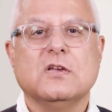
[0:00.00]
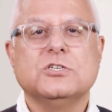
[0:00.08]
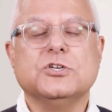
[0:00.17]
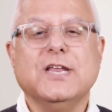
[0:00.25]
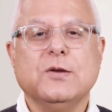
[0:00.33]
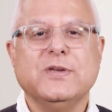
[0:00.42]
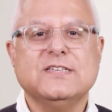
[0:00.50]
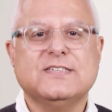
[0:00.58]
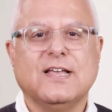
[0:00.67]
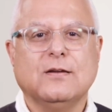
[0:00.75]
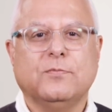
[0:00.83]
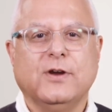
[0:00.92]
Today, we
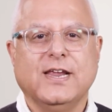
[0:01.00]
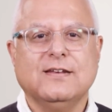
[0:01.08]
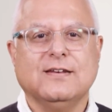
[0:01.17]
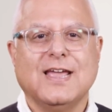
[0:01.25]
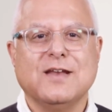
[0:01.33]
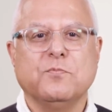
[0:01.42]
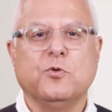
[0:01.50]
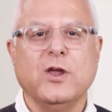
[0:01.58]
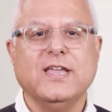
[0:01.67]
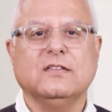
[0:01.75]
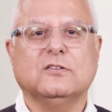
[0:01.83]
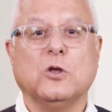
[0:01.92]
celebrate and
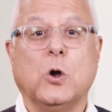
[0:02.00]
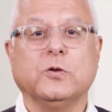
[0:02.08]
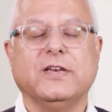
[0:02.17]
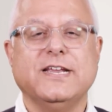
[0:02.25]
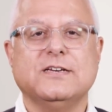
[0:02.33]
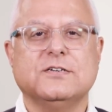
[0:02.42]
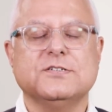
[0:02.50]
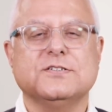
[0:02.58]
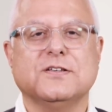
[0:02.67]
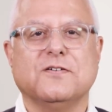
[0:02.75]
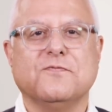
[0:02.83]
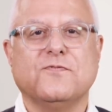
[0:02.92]
bring thought leaders,